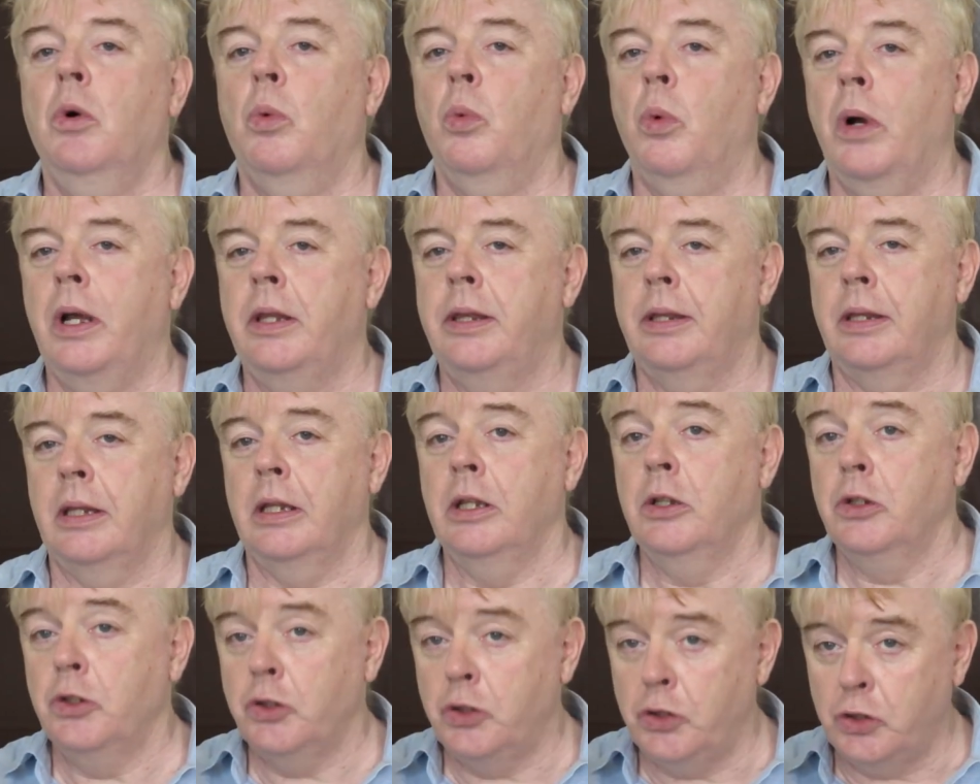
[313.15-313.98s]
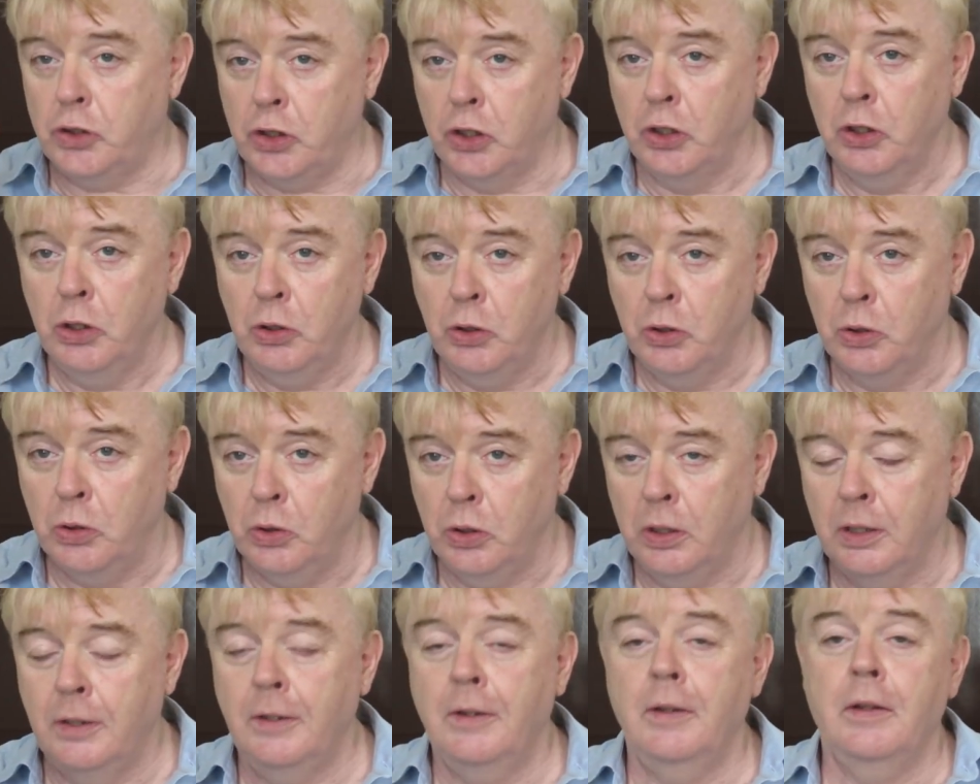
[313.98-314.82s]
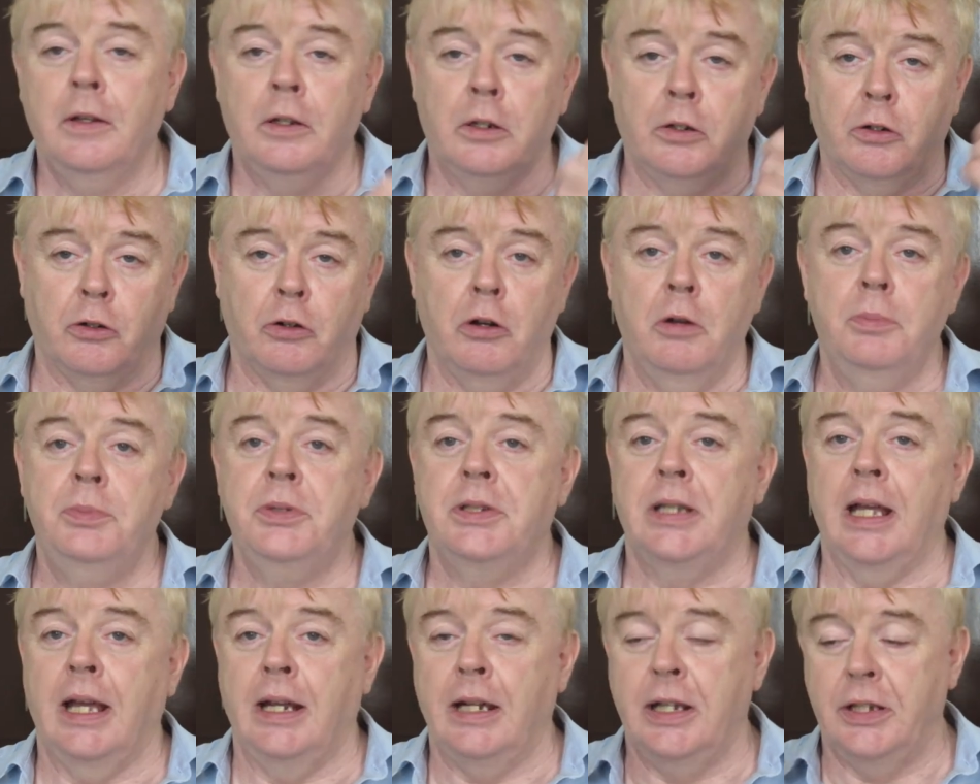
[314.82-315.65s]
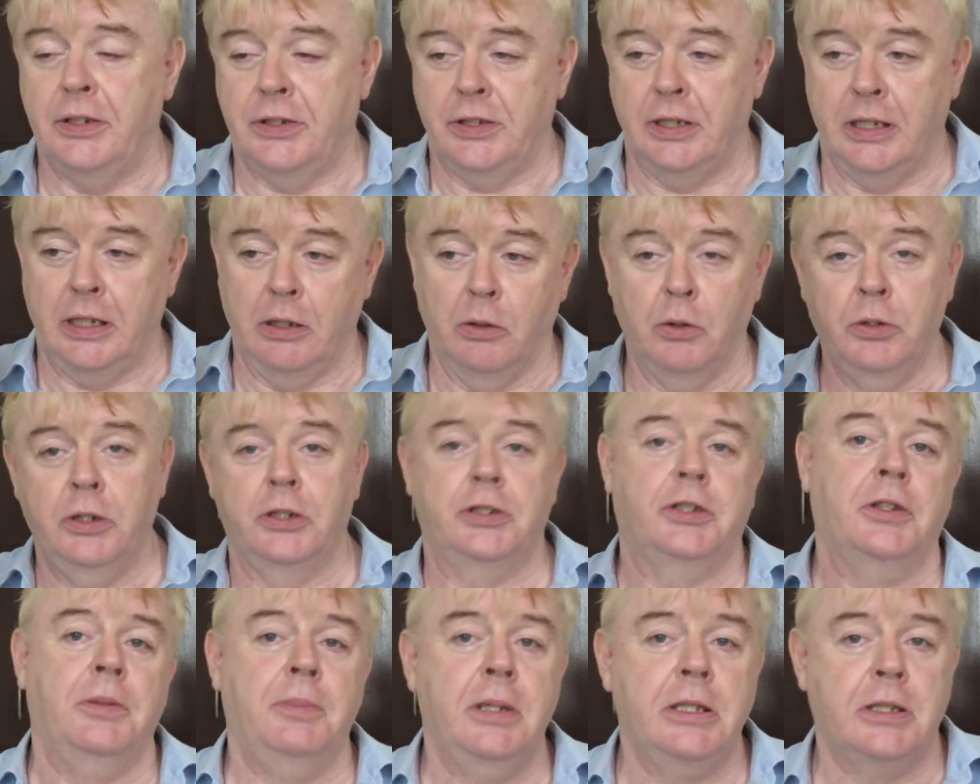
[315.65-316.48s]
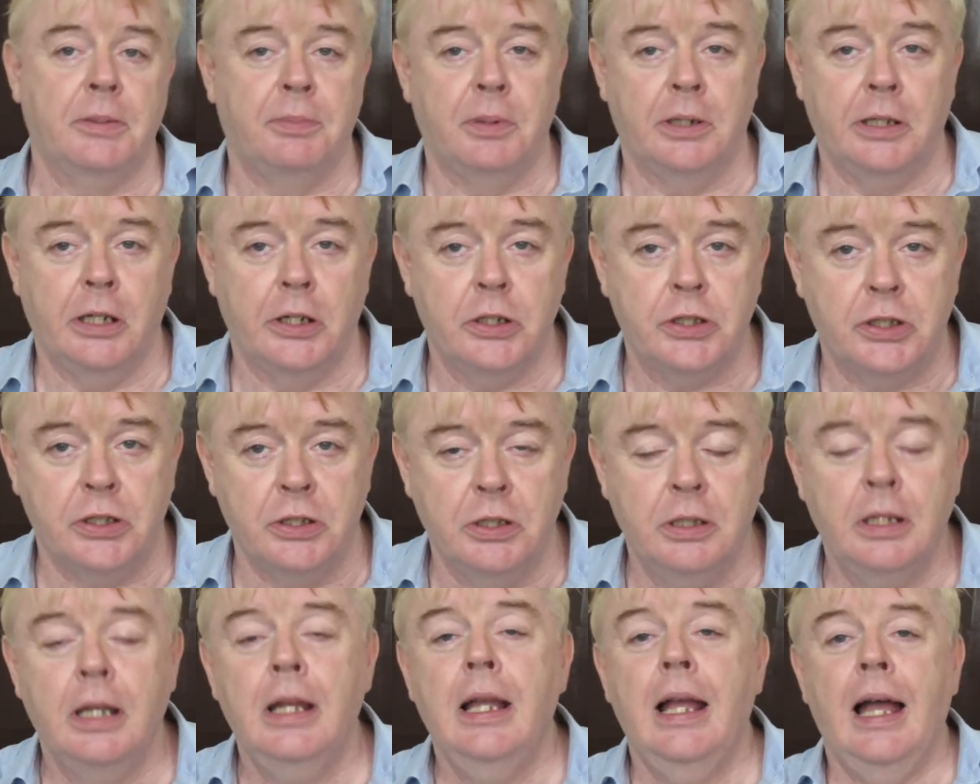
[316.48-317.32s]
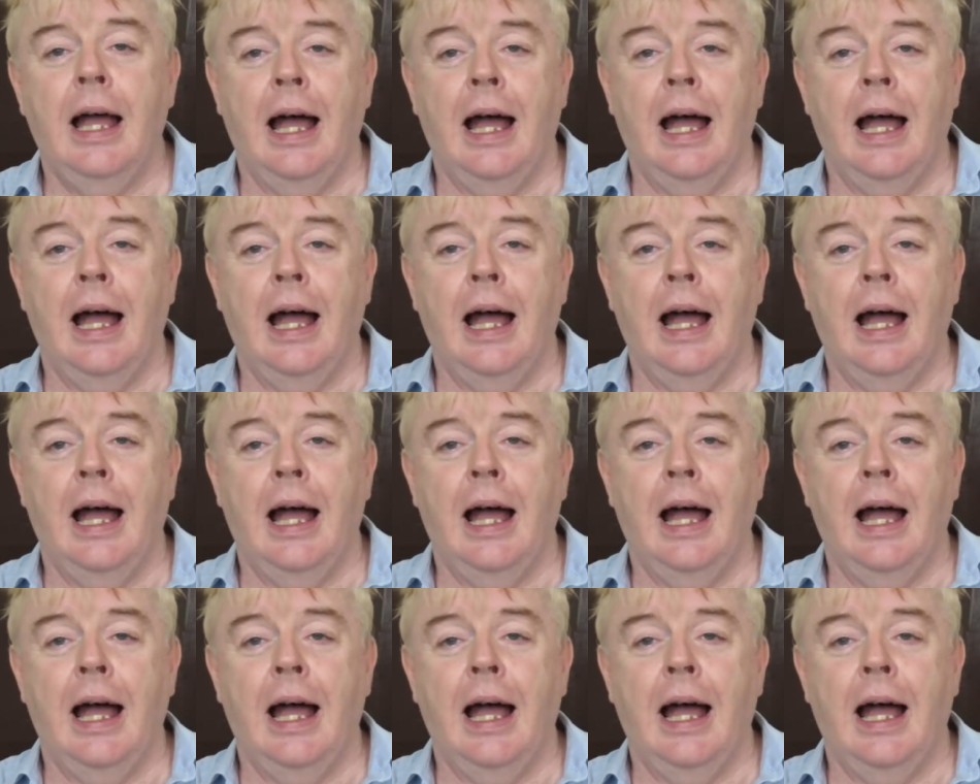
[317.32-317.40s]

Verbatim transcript: with two groups, that is the owners of the means of production